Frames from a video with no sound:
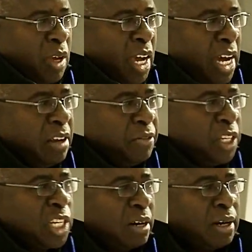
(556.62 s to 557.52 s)
And if the
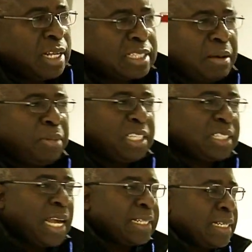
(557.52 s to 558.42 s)
General Assembly
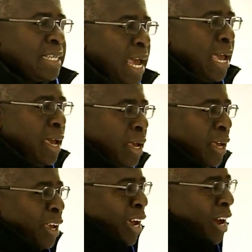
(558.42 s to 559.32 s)
sat today
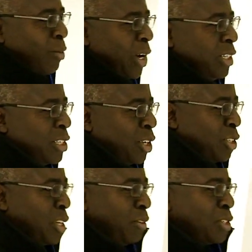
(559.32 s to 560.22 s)
and we're
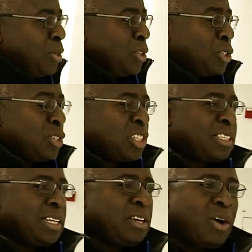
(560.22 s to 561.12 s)
discussing Resolution
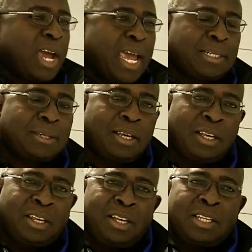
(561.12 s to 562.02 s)
1608,
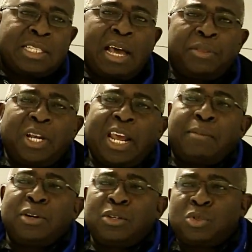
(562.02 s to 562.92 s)
Southern
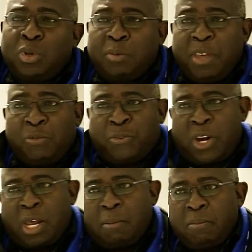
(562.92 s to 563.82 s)
Cameroons will be
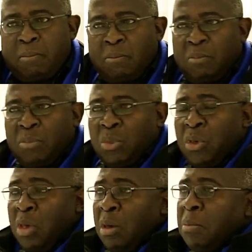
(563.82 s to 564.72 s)
free.
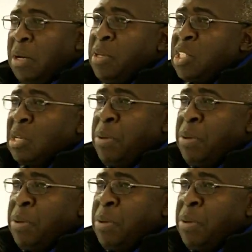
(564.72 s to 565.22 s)
But Mr.